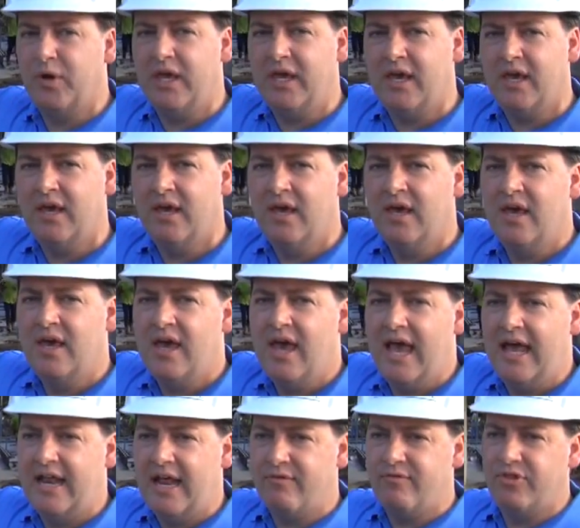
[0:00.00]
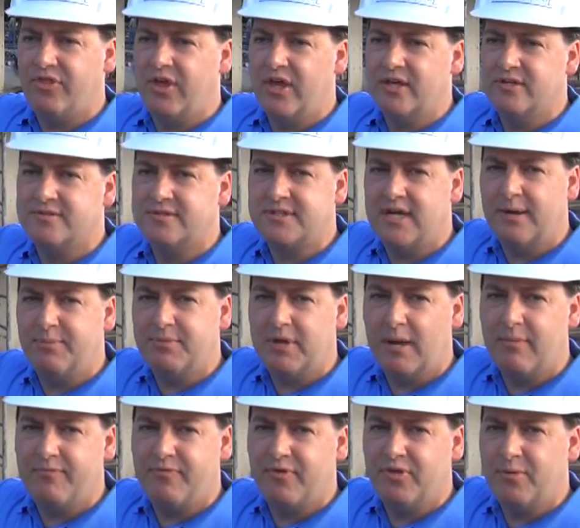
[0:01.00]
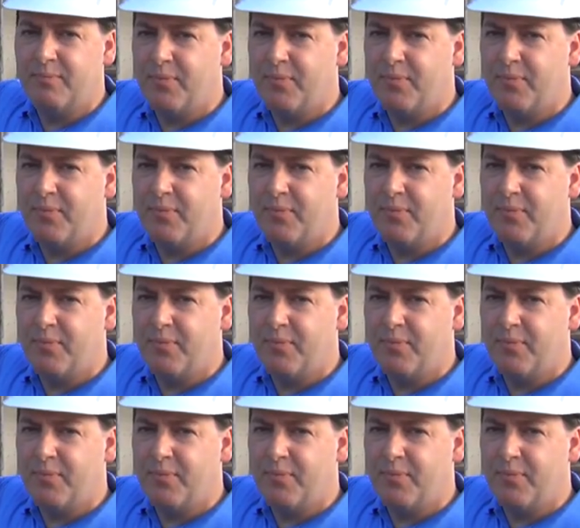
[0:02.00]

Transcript: week, and everything is stubbed up for the